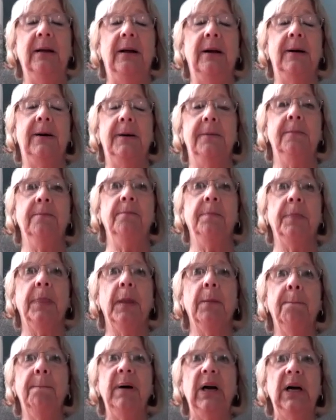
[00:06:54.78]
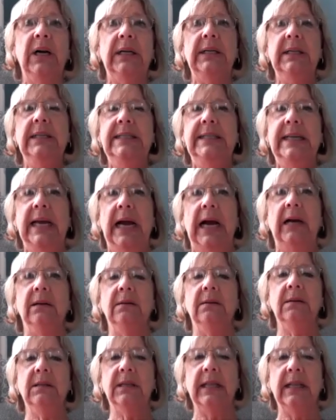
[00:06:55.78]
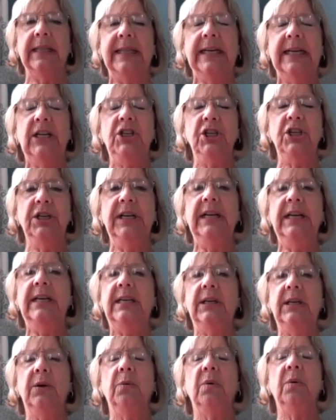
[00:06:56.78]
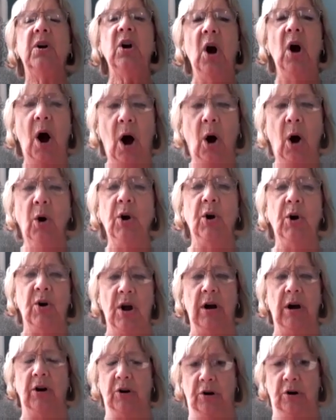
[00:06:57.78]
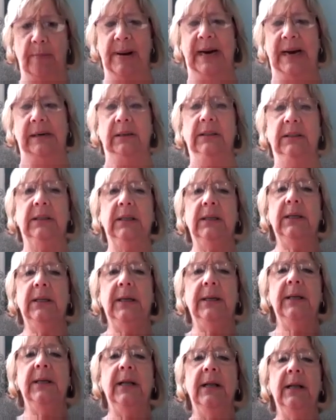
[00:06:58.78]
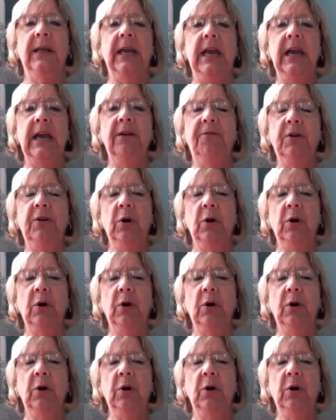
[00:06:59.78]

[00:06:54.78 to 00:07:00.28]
But yeah, the things you need to call your doctor about. If